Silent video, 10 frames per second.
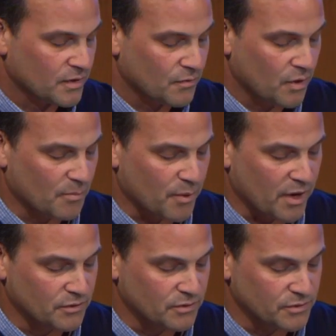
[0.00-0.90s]
We are
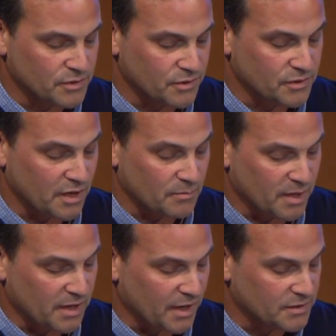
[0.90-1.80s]
proud to associate my
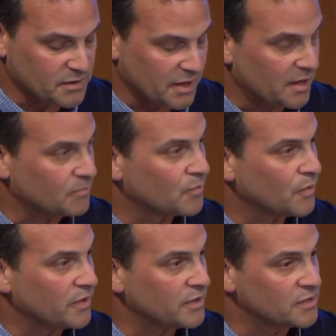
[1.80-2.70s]
dad's name
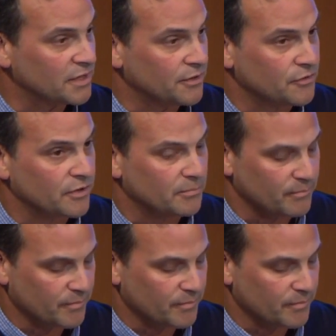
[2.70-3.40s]
with his leadership.